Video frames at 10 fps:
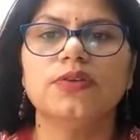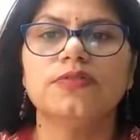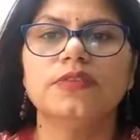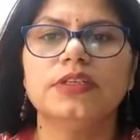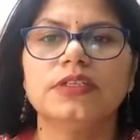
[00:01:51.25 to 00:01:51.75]

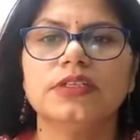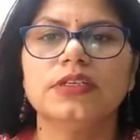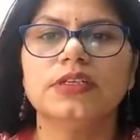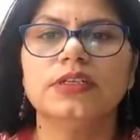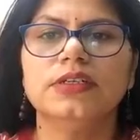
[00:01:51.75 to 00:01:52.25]
a little
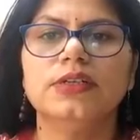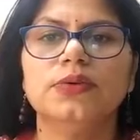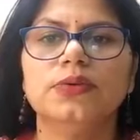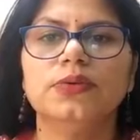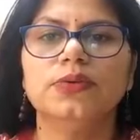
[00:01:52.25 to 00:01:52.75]
girl
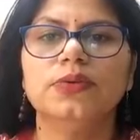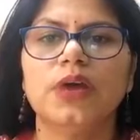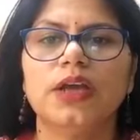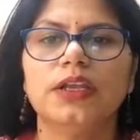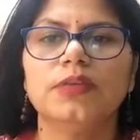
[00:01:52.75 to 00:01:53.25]
who,
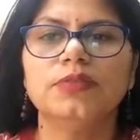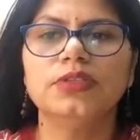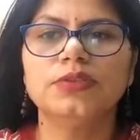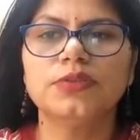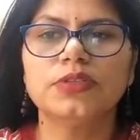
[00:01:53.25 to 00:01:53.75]
unable
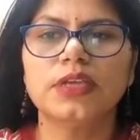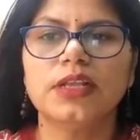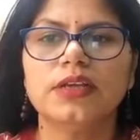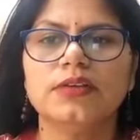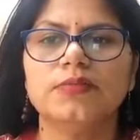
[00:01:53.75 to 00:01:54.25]
to sell
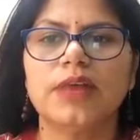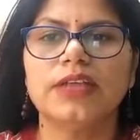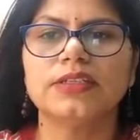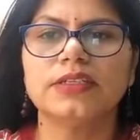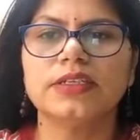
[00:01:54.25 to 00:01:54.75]
her
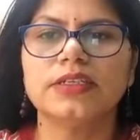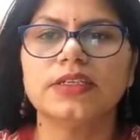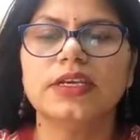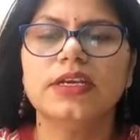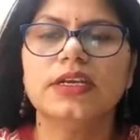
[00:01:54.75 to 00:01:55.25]
matchsticks,
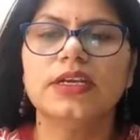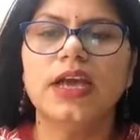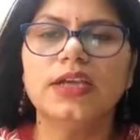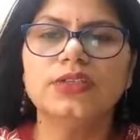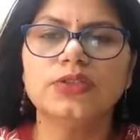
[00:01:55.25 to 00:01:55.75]

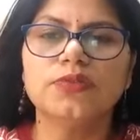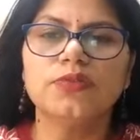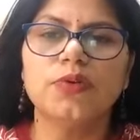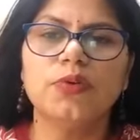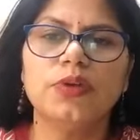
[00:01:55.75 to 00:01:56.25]
dies of
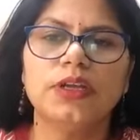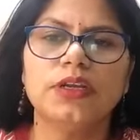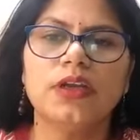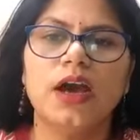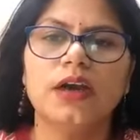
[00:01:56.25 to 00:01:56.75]
cold
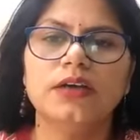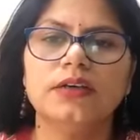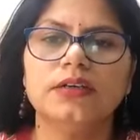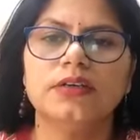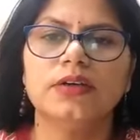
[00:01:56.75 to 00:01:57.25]
and
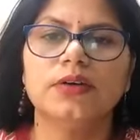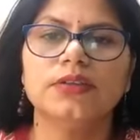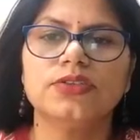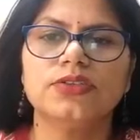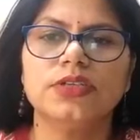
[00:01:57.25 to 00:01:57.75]
hunger on
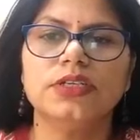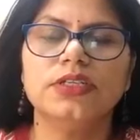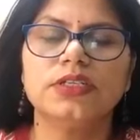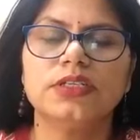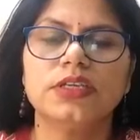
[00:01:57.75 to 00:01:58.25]
the
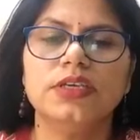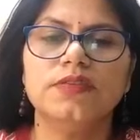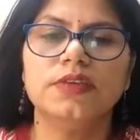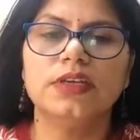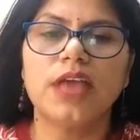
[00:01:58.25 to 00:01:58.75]
streets
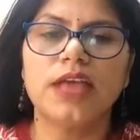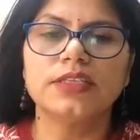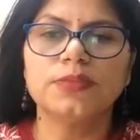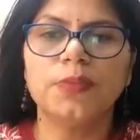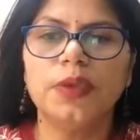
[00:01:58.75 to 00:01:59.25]
even
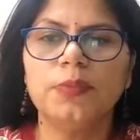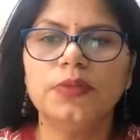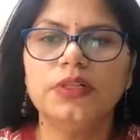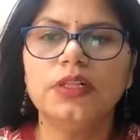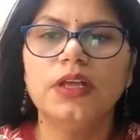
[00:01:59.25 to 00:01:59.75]
as
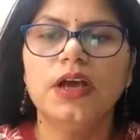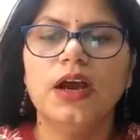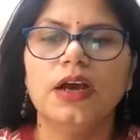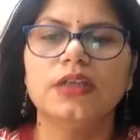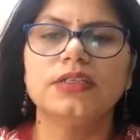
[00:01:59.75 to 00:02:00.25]
people
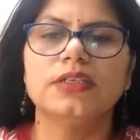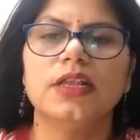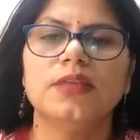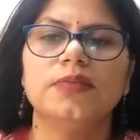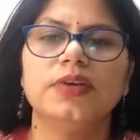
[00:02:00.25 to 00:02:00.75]
are
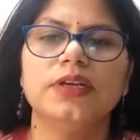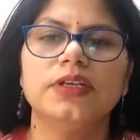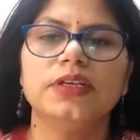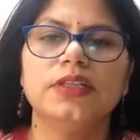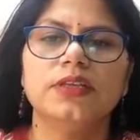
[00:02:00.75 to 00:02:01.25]

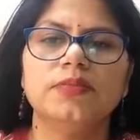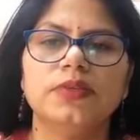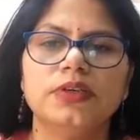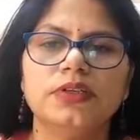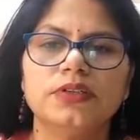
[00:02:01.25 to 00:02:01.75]
celebrating the
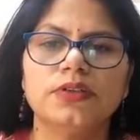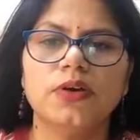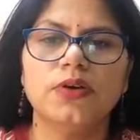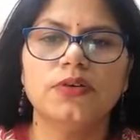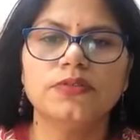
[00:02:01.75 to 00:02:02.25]
birth
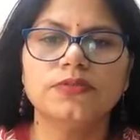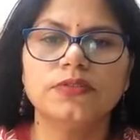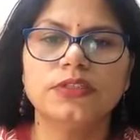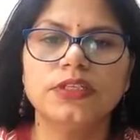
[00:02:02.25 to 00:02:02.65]
of the